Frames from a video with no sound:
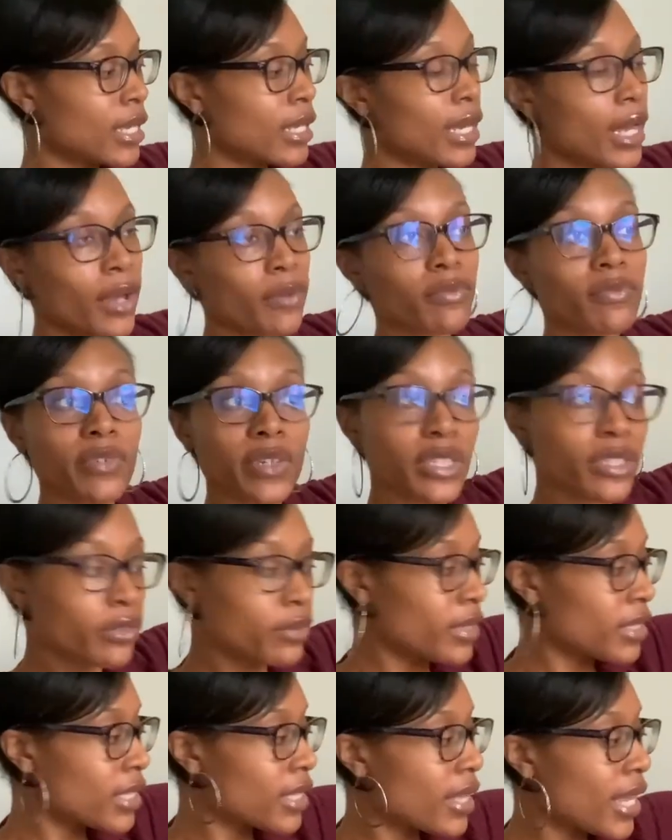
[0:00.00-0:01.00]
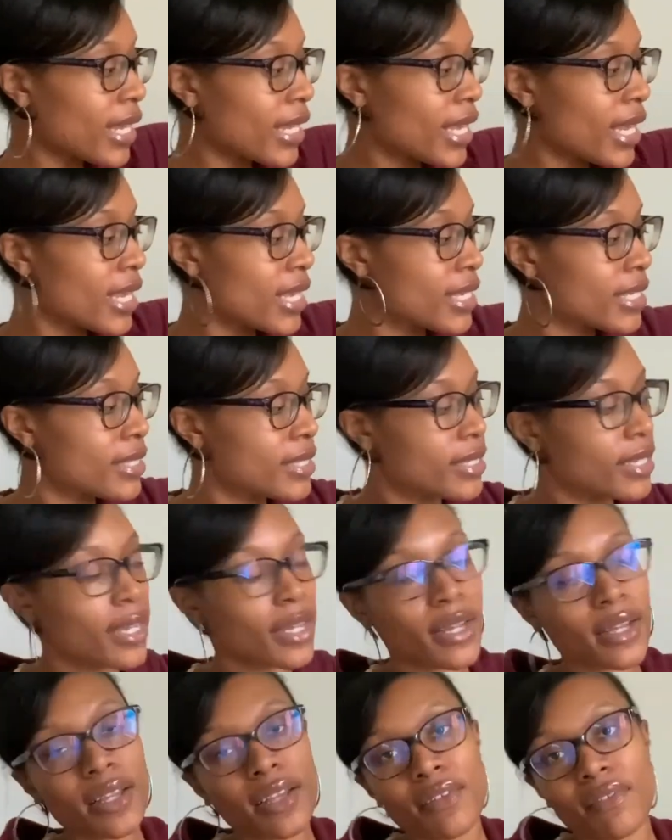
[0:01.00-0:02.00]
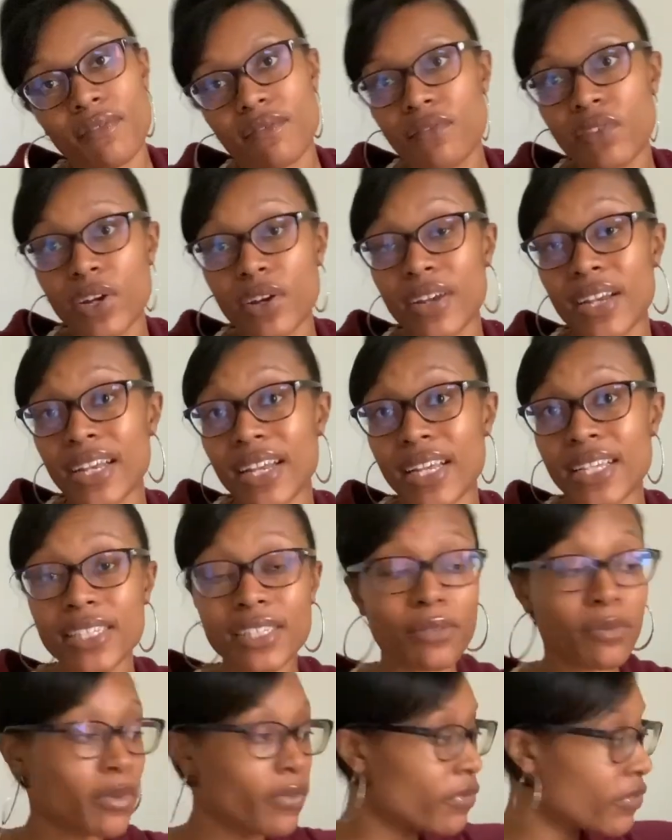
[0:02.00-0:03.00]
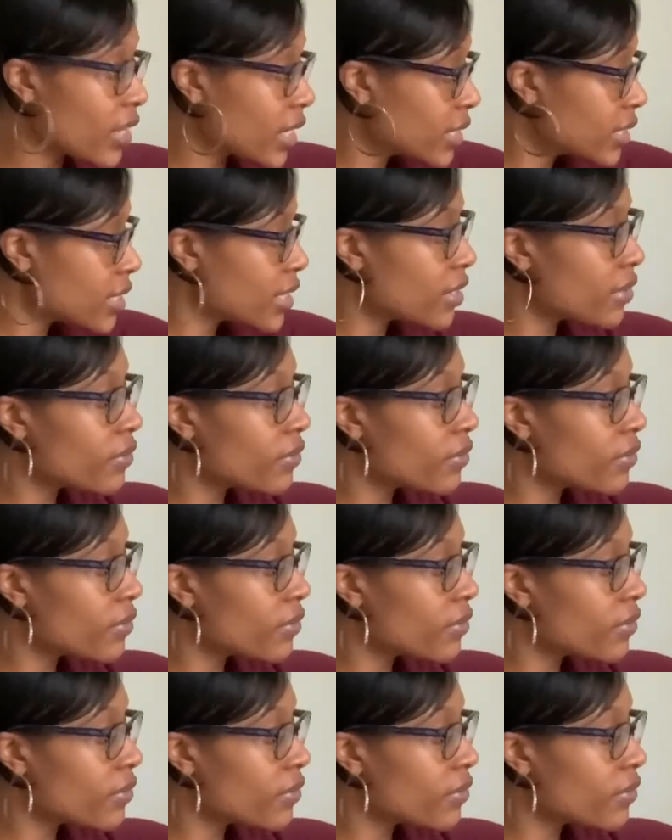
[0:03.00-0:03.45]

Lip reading: I really, really like it. It's very nice and reflective,